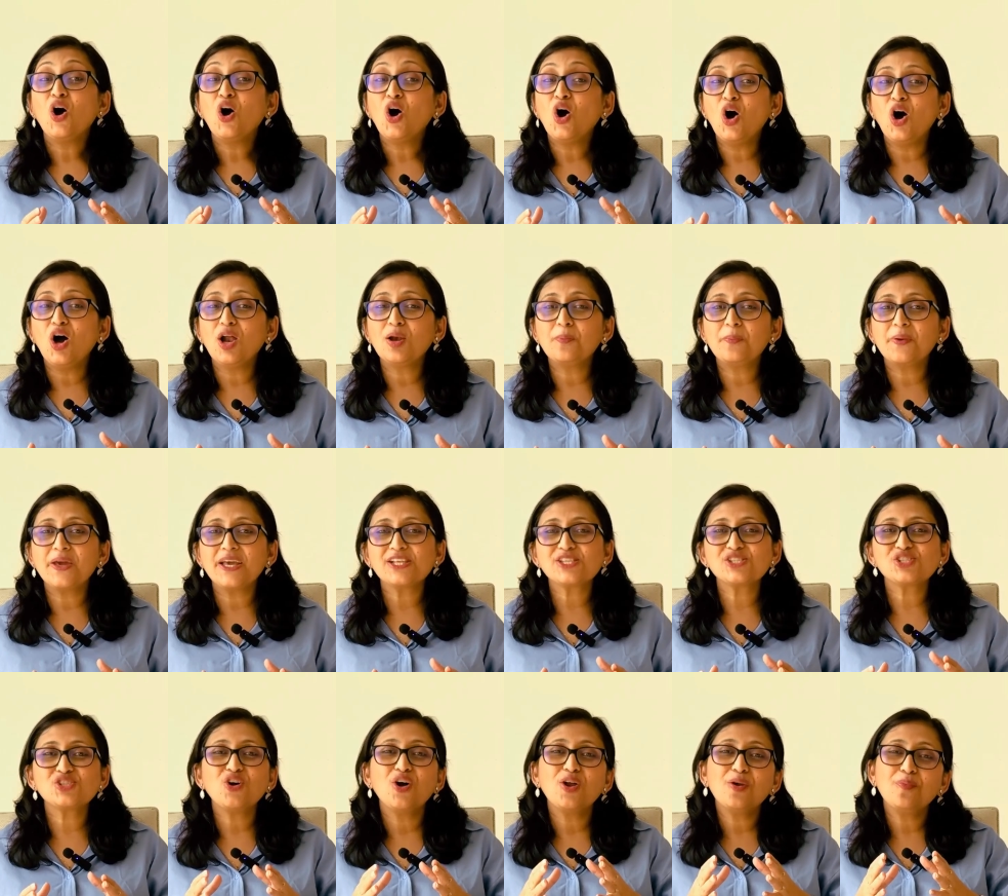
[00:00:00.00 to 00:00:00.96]
all
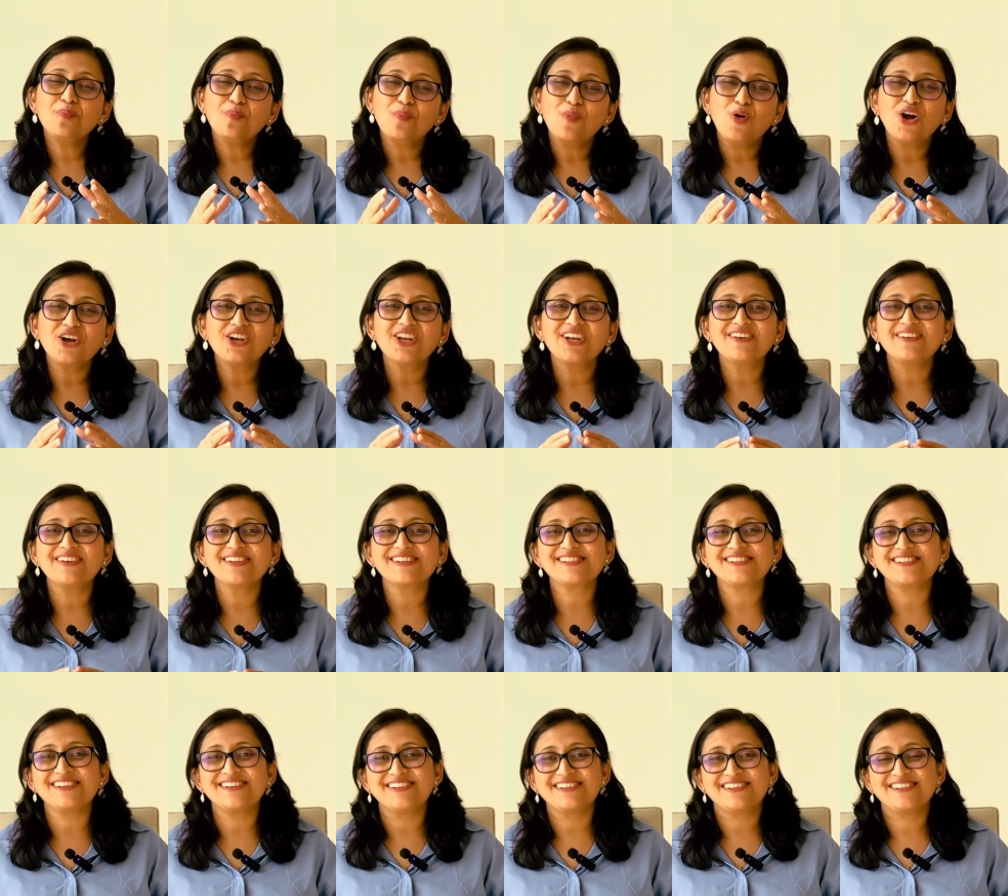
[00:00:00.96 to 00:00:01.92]
based on modern
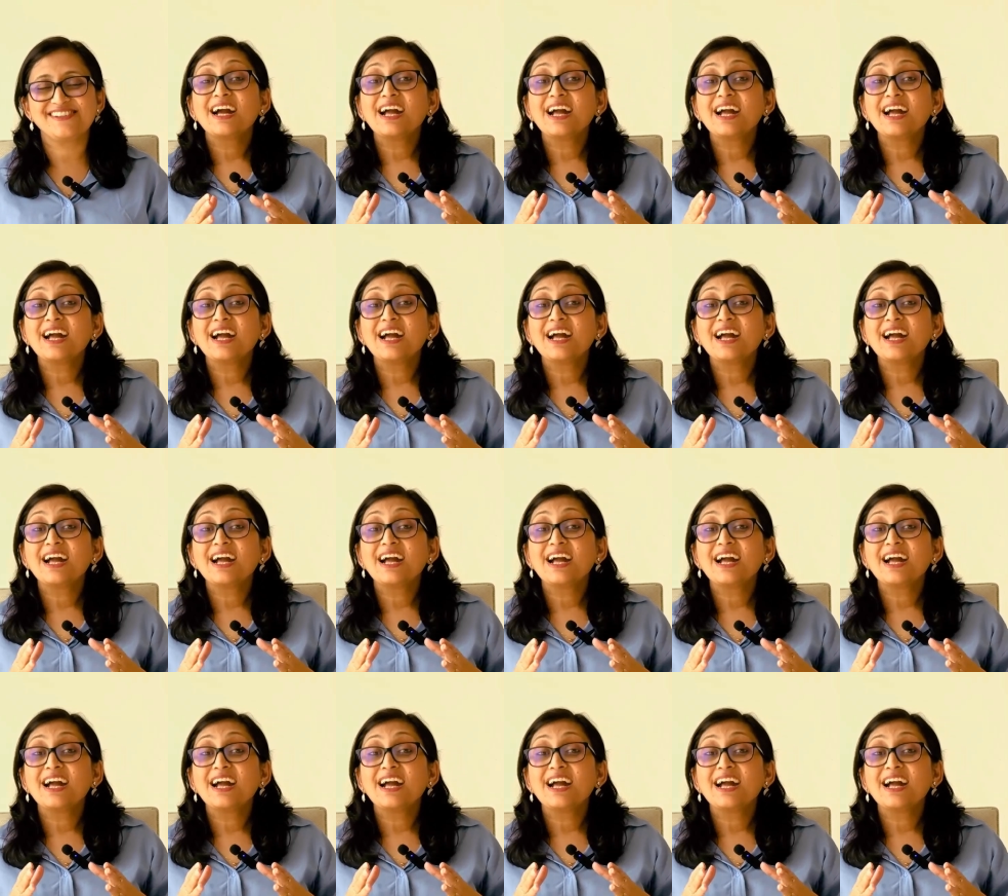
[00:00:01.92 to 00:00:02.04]
research.